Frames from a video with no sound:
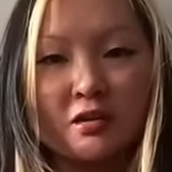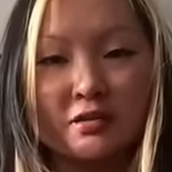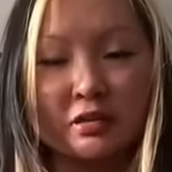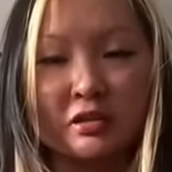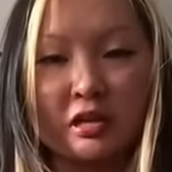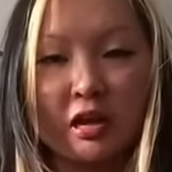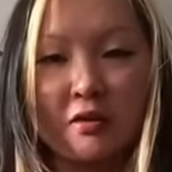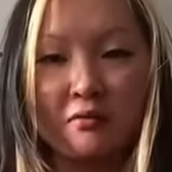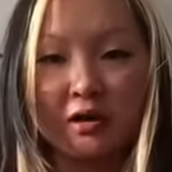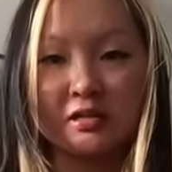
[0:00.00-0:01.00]
So today
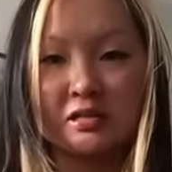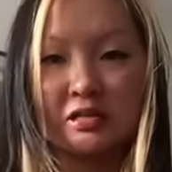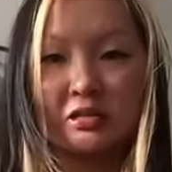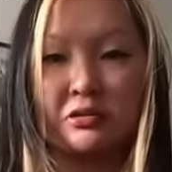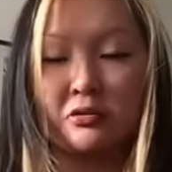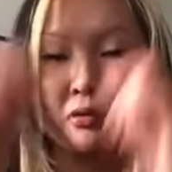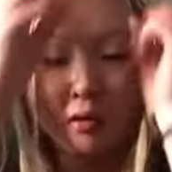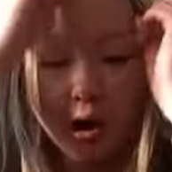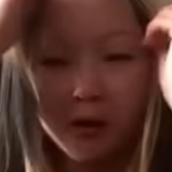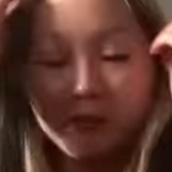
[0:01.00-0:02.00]
I want to
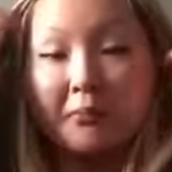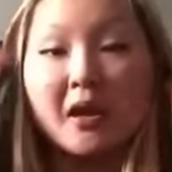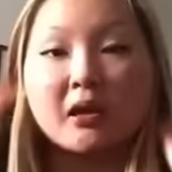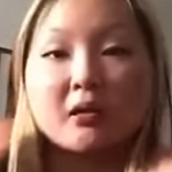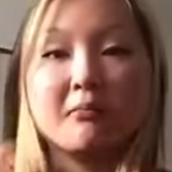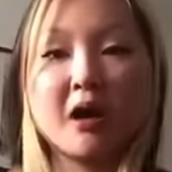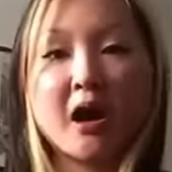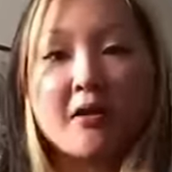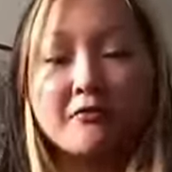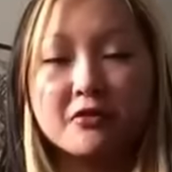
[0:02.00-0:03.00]
make
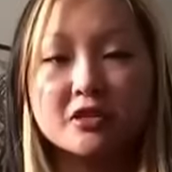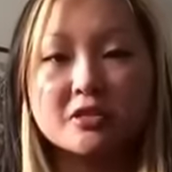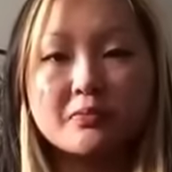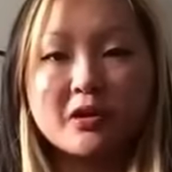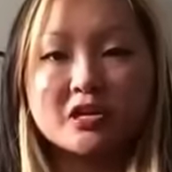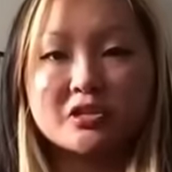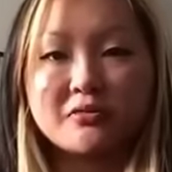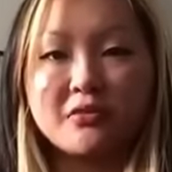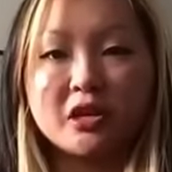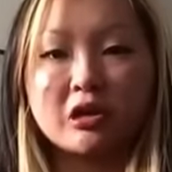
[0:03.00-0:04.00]
my first
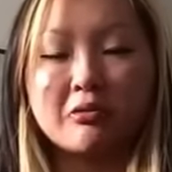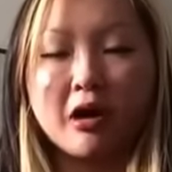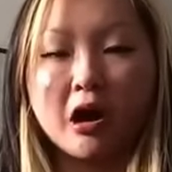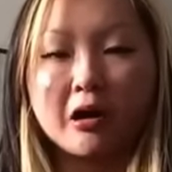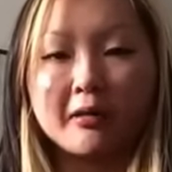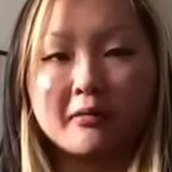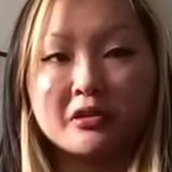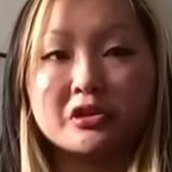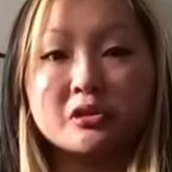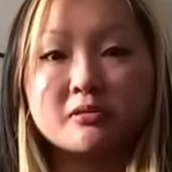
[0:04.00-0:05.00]
impression video on
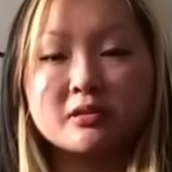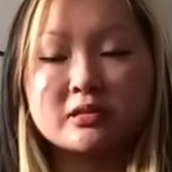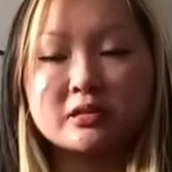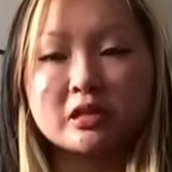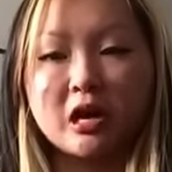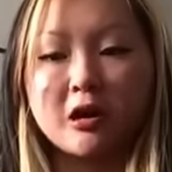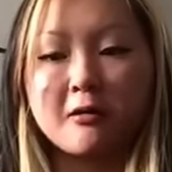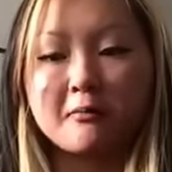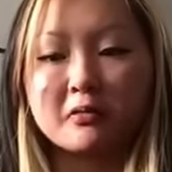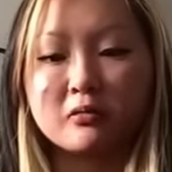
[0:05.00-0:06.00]
the newest
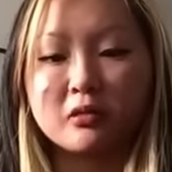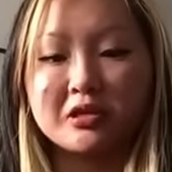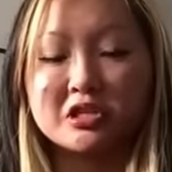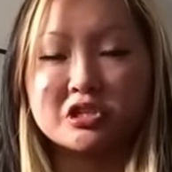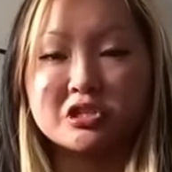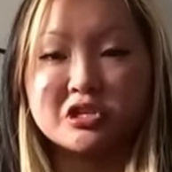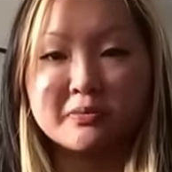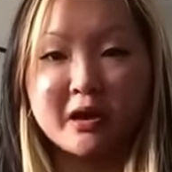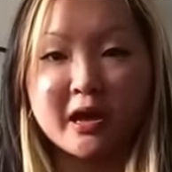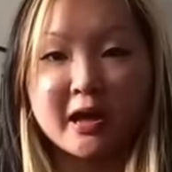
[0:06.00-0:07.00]
addition to
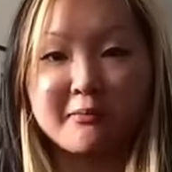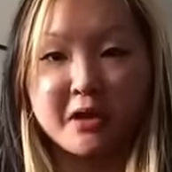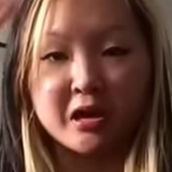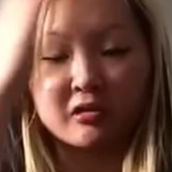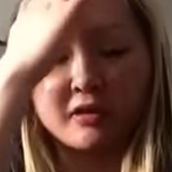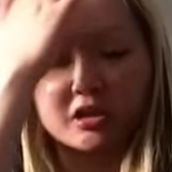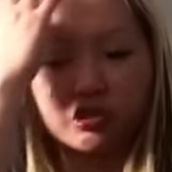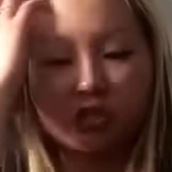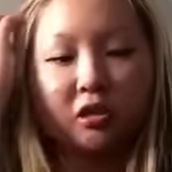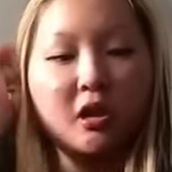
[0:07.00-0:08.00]
my handbag
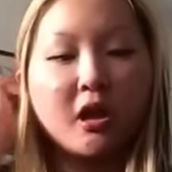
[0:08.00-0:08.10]
collection.